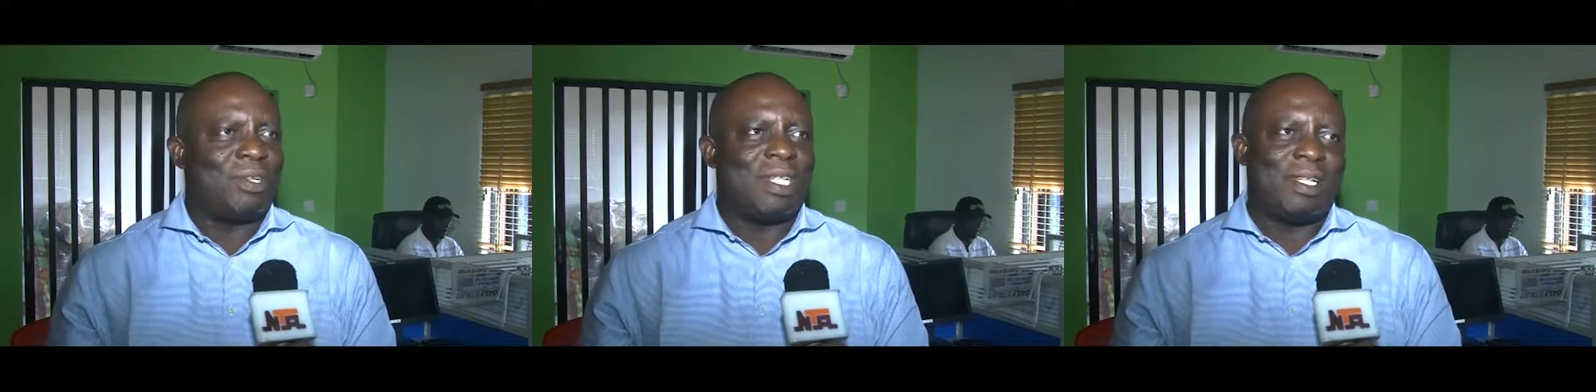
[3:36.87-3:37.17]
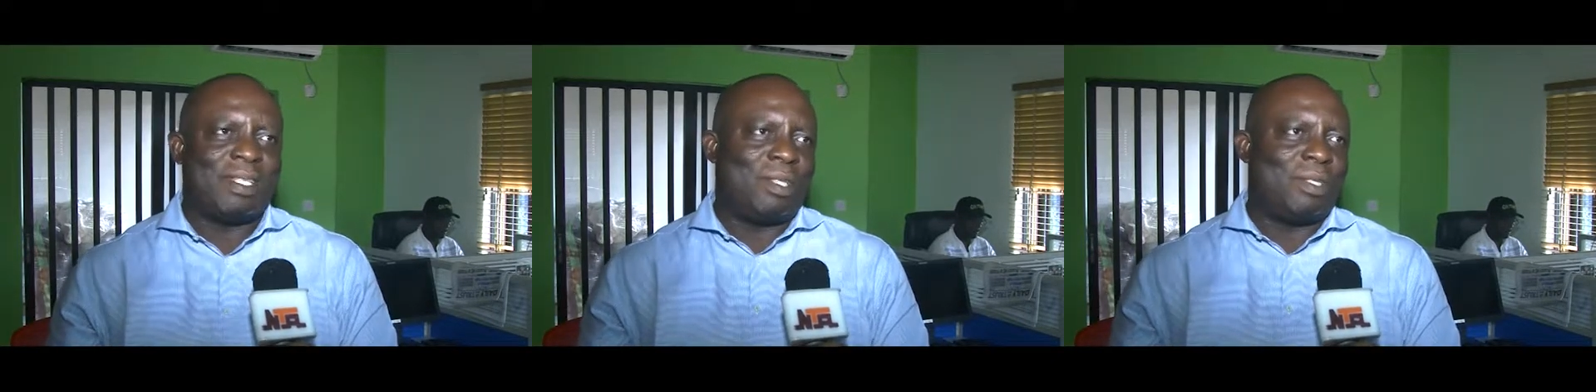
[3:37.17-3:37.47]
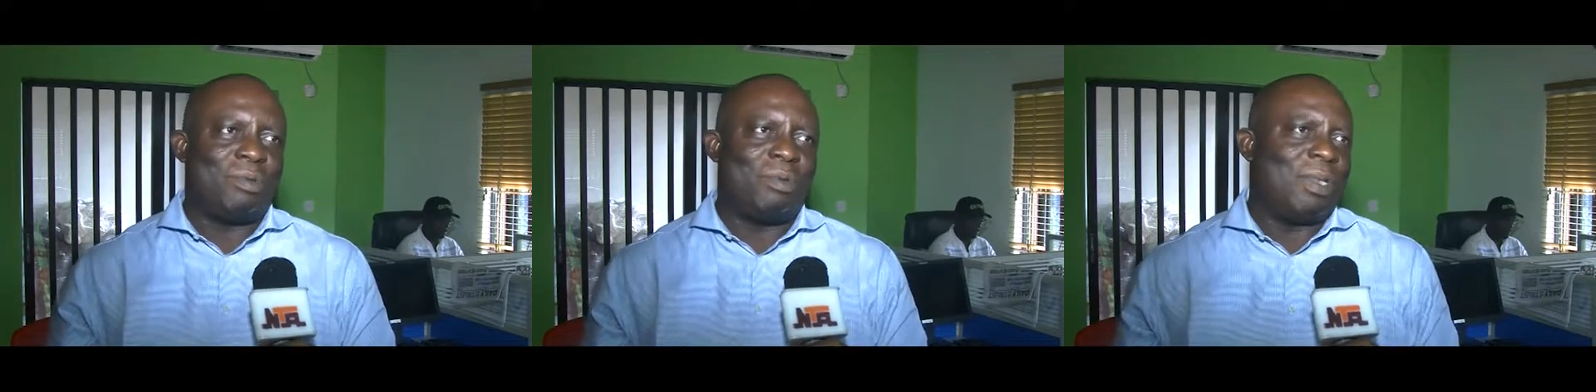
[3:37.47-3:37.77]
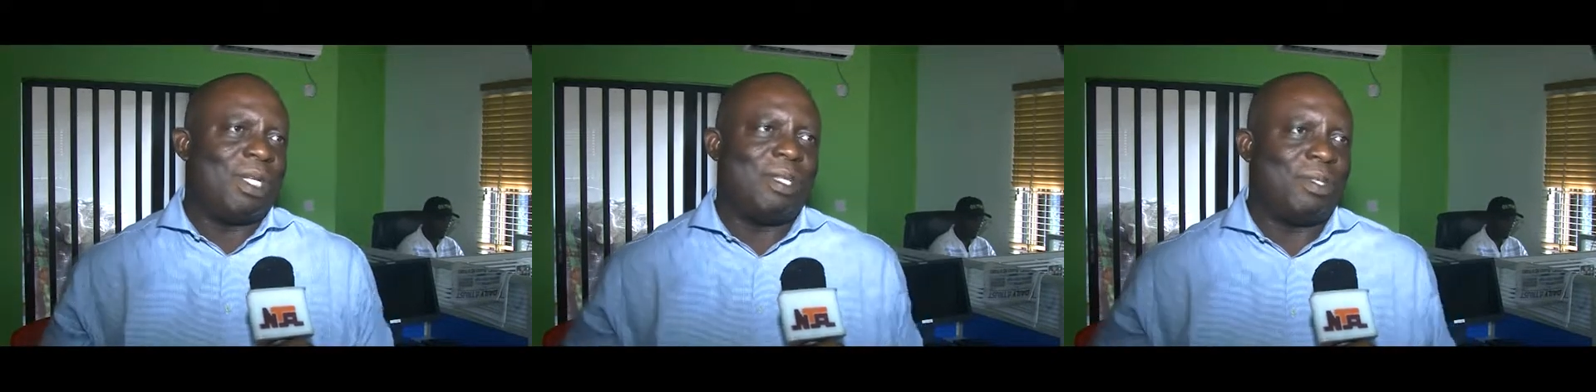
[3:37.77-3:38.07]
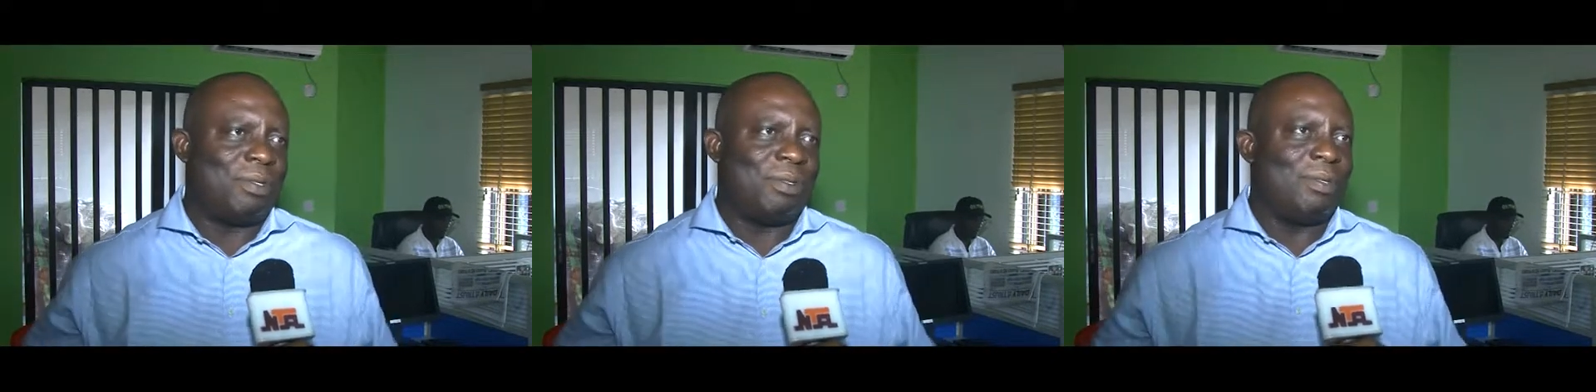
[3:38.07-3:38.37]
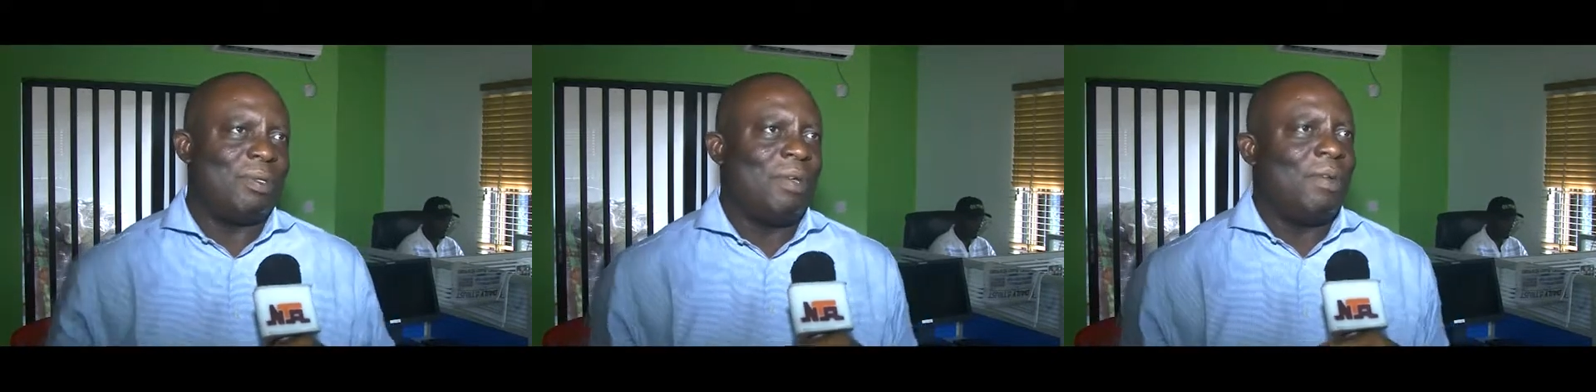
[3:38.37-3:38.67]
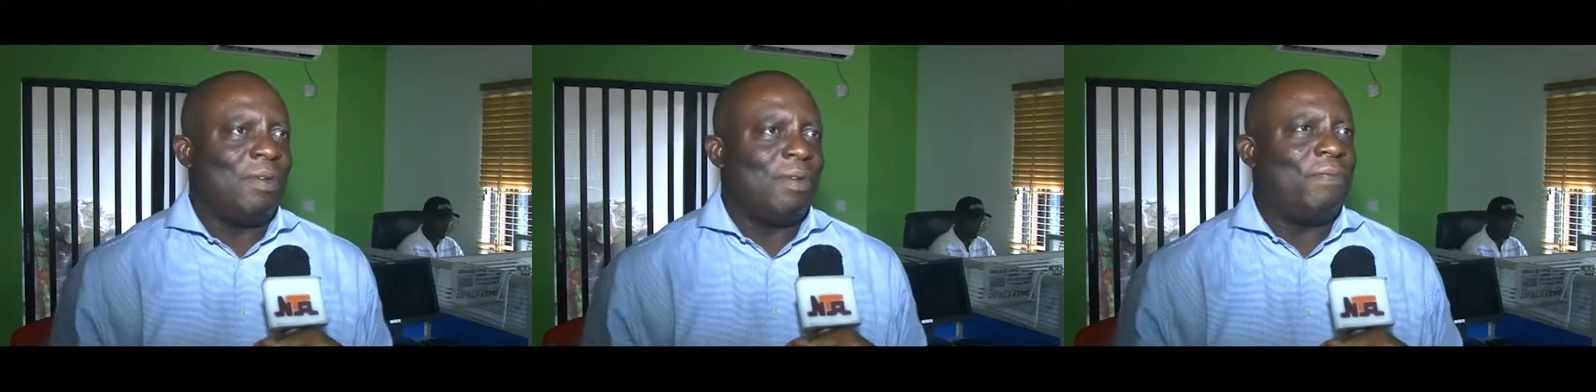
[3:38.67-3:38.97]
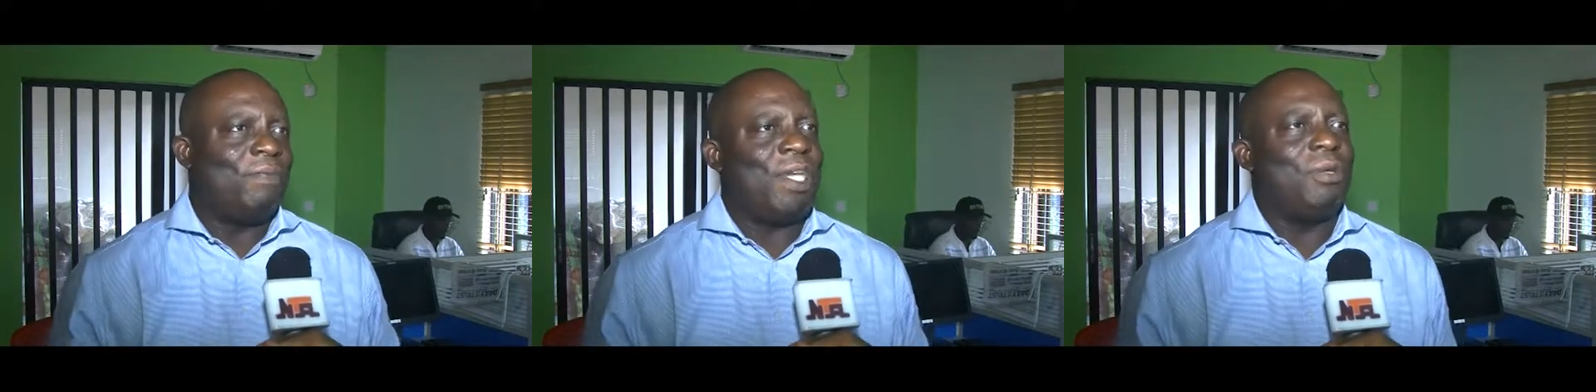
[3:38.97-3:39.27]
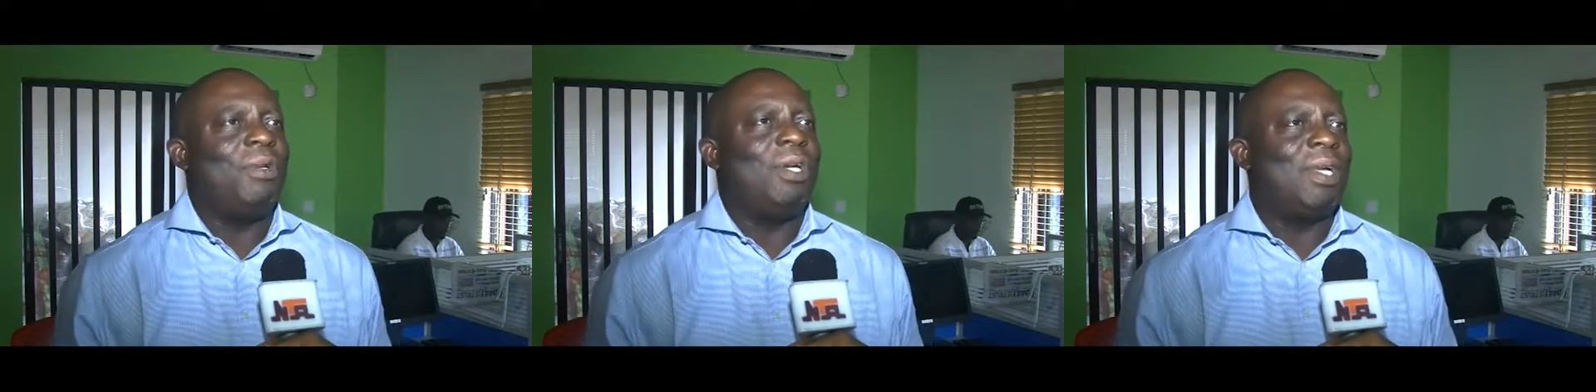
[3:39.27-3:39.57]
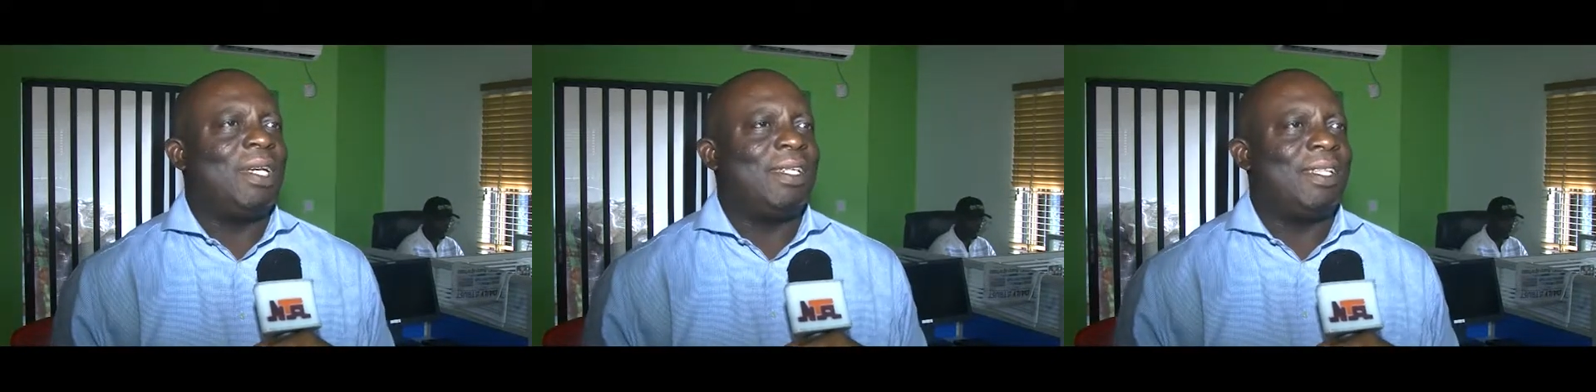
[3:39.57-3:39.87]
all these things will begin to fiddle away.